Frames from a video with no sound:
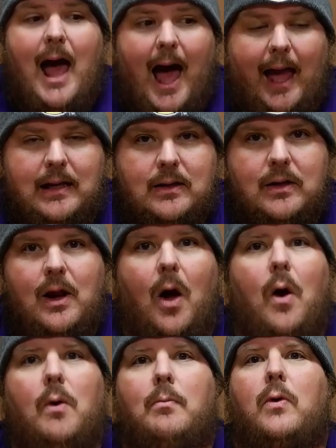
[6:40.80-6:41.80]
I
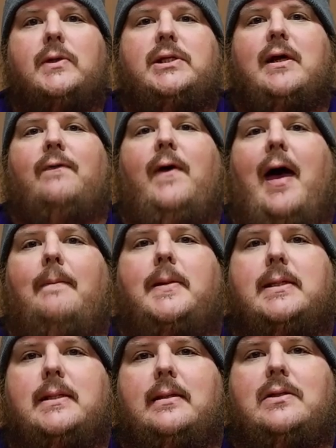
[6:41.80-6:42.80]
know more stuff
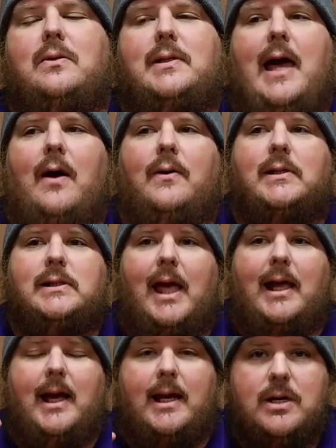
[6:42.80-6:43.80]
happens in the Two Towers,
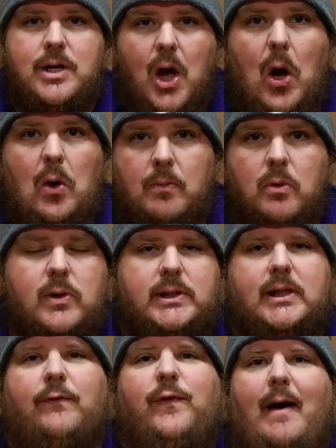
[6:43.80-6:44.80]
and I know more
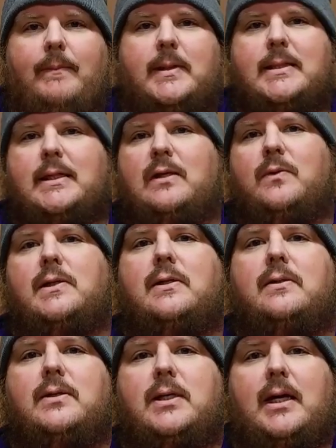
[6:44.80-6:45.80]
stuff happens in the
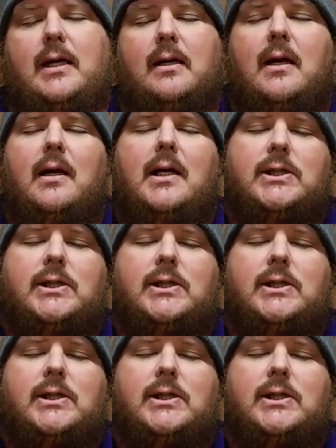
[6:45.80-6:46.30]
Return of the King,